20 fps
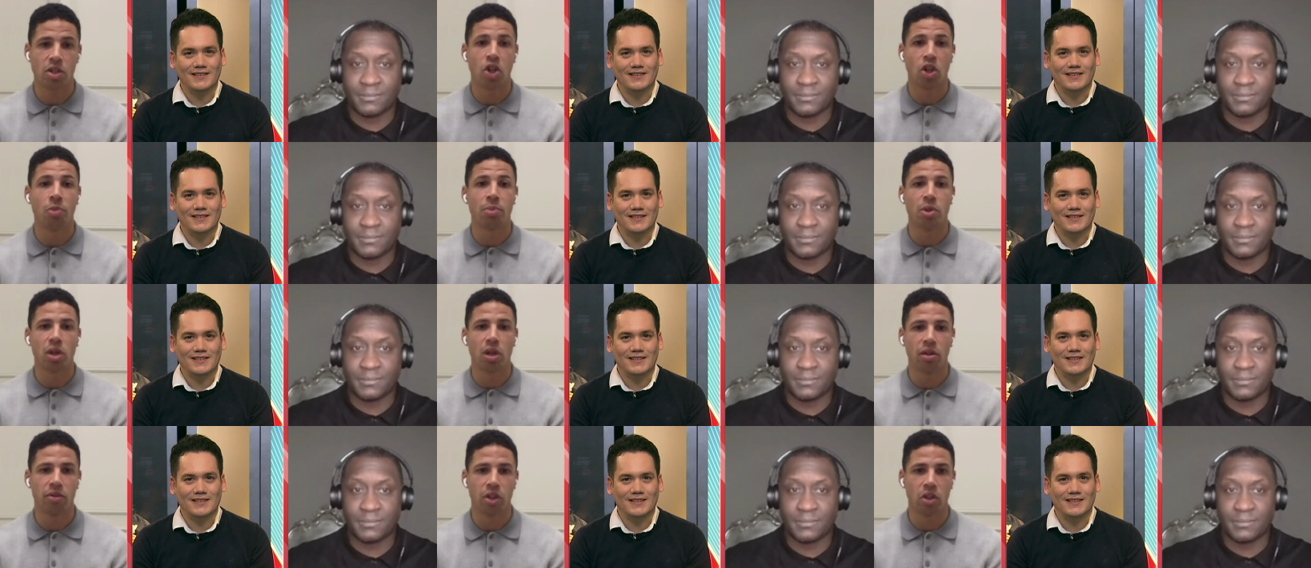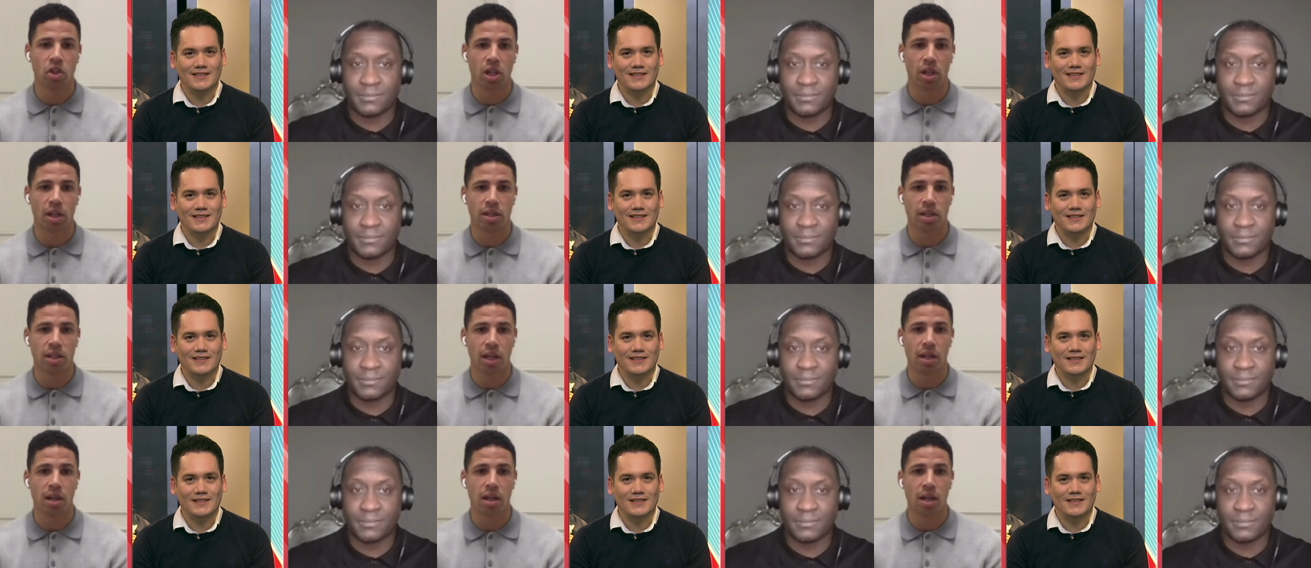Speaker 1: an observer, shall I
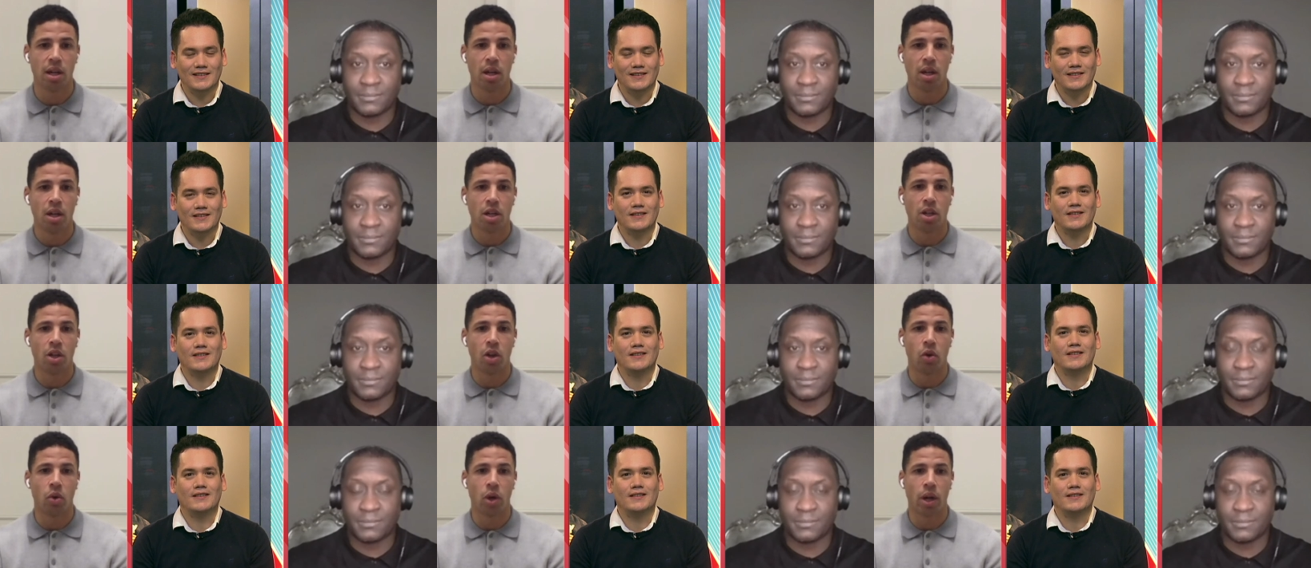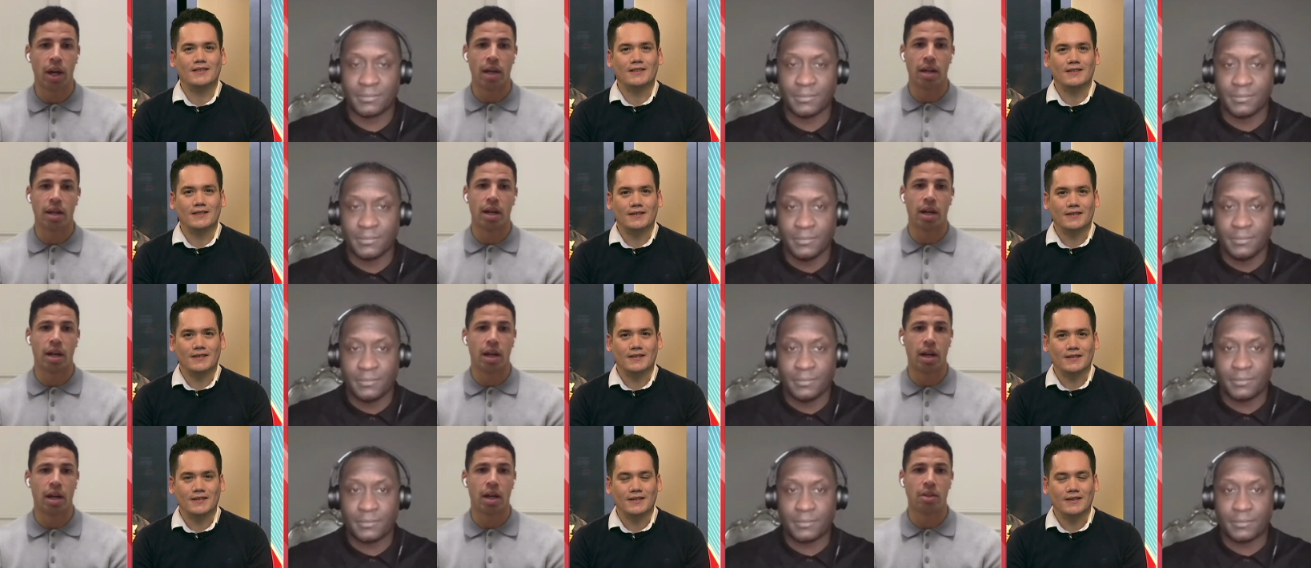say? You know,
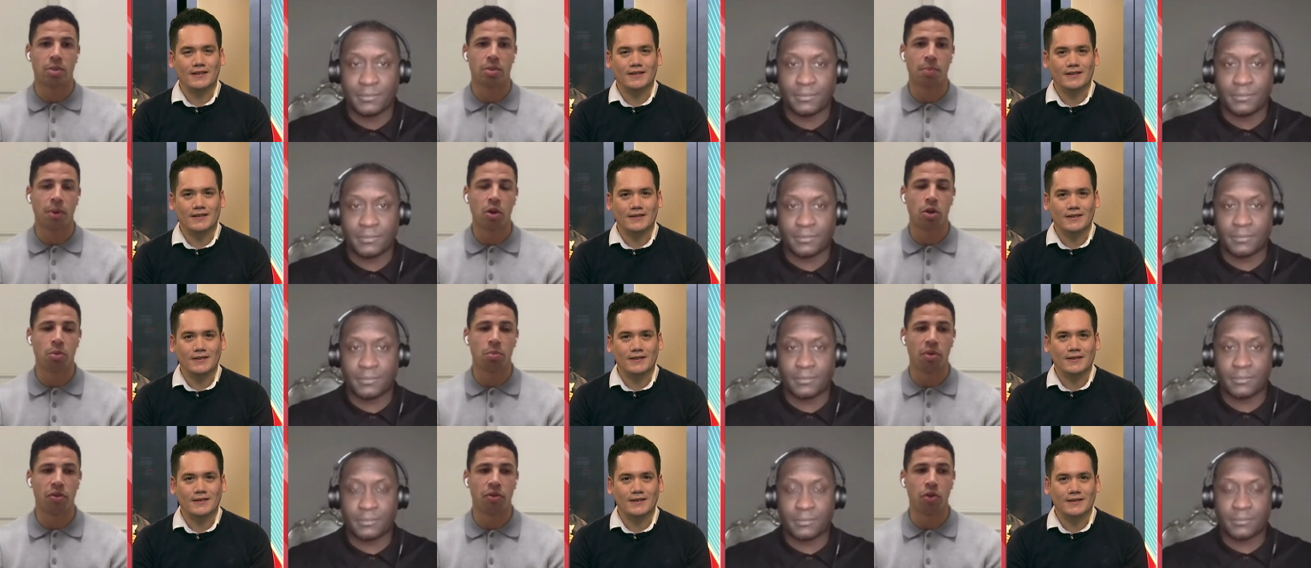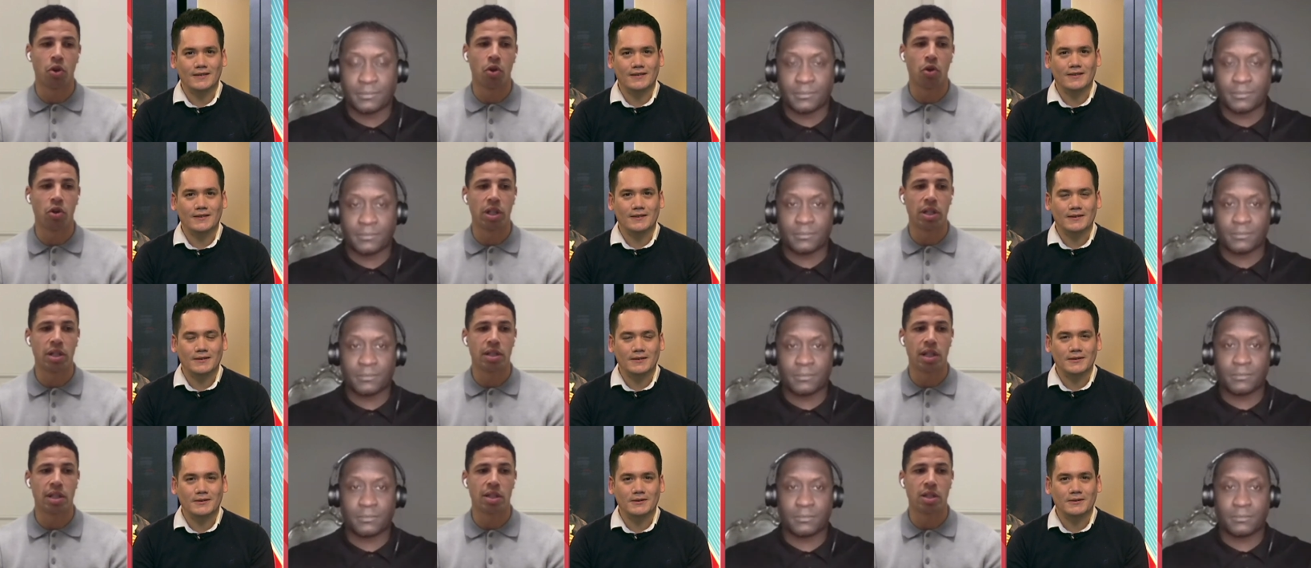I, have spoken before.
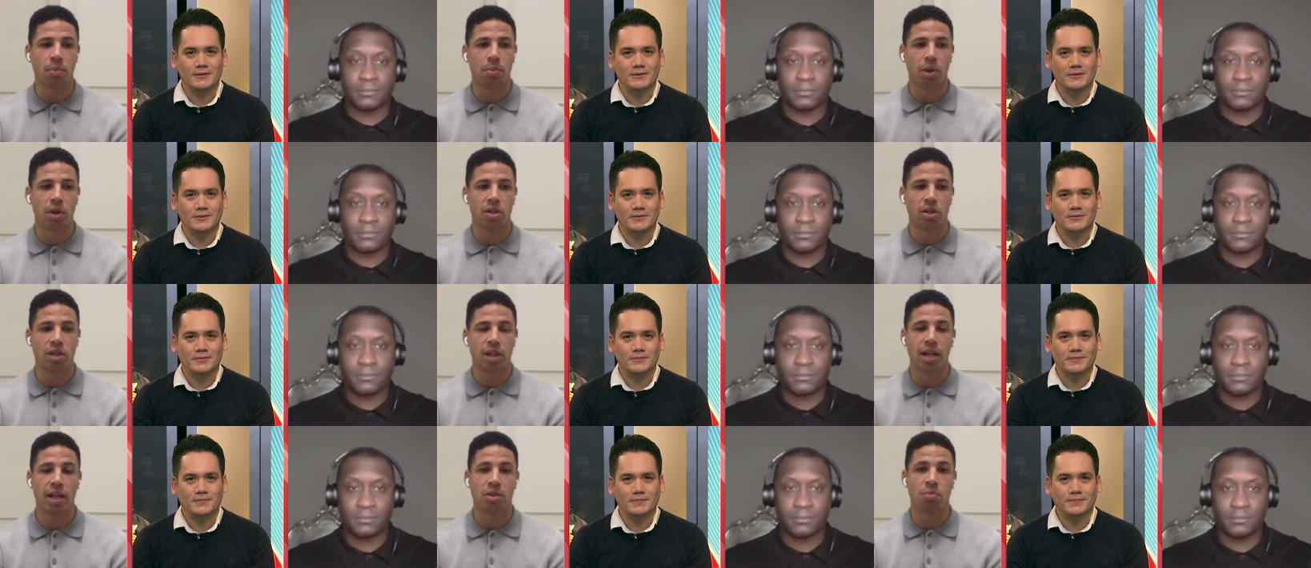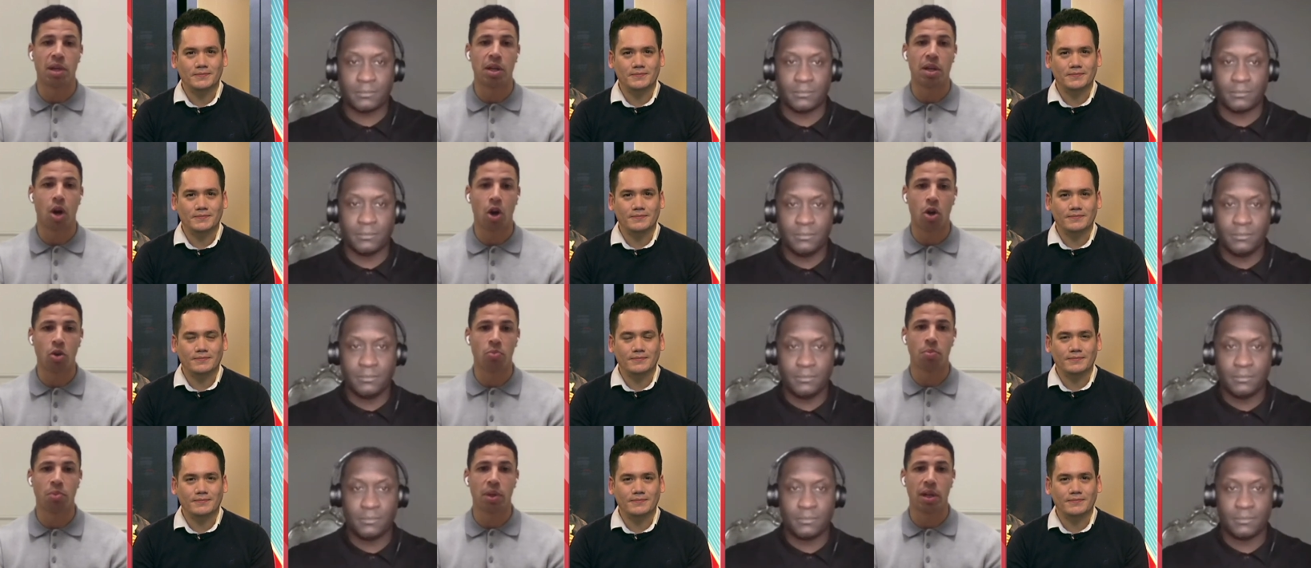He's he's a person that has been
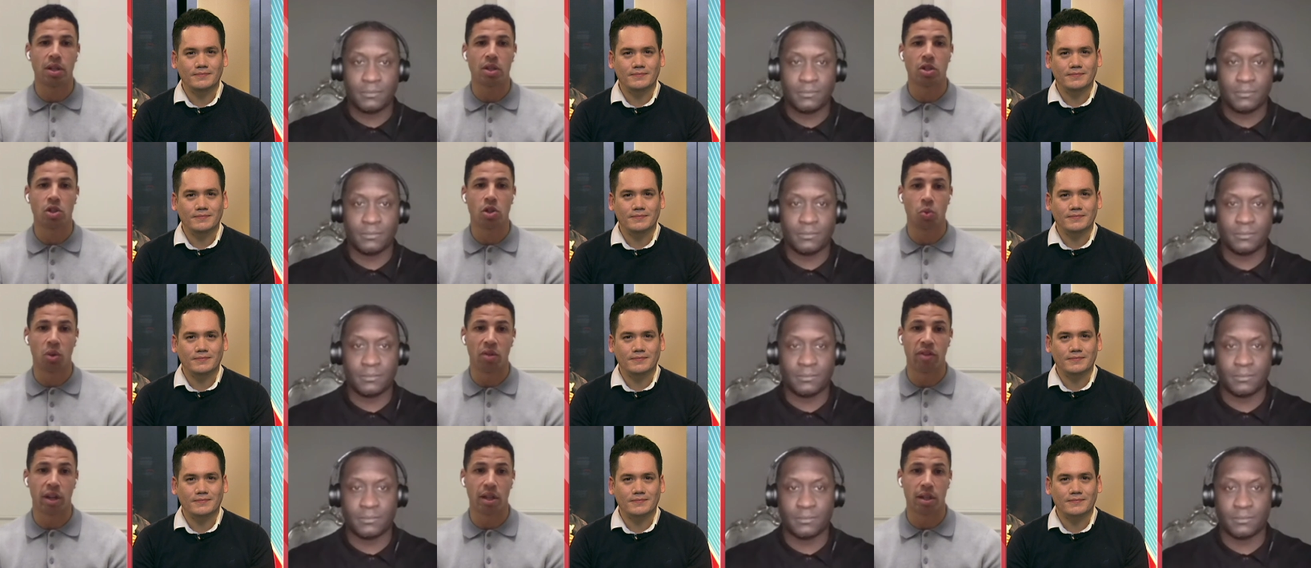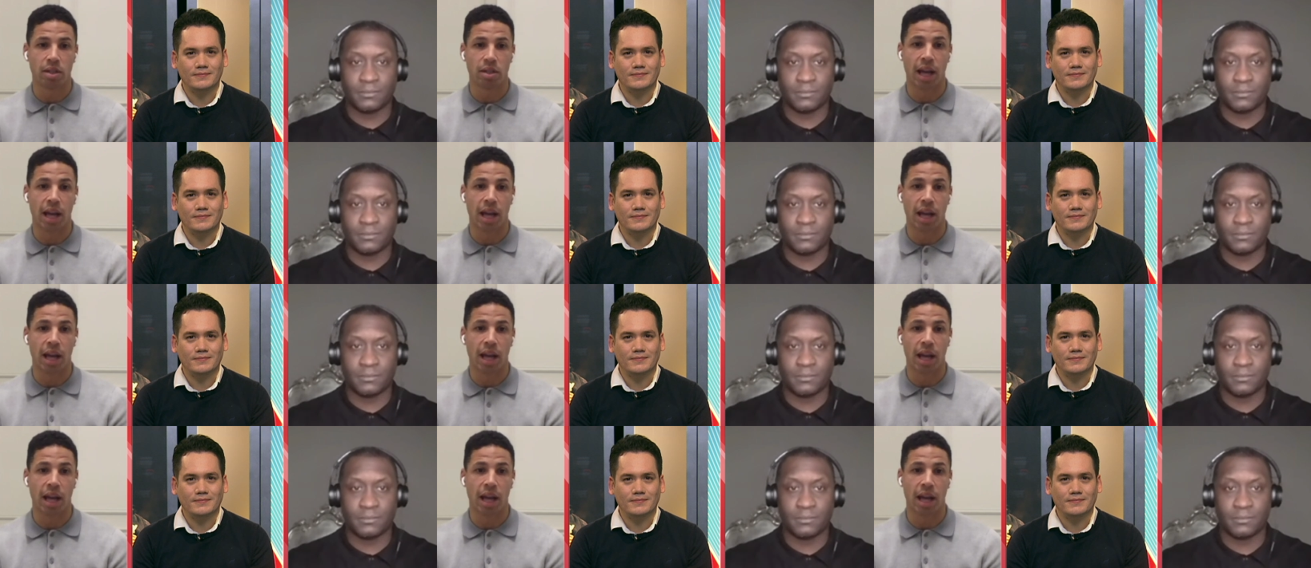on pitch with us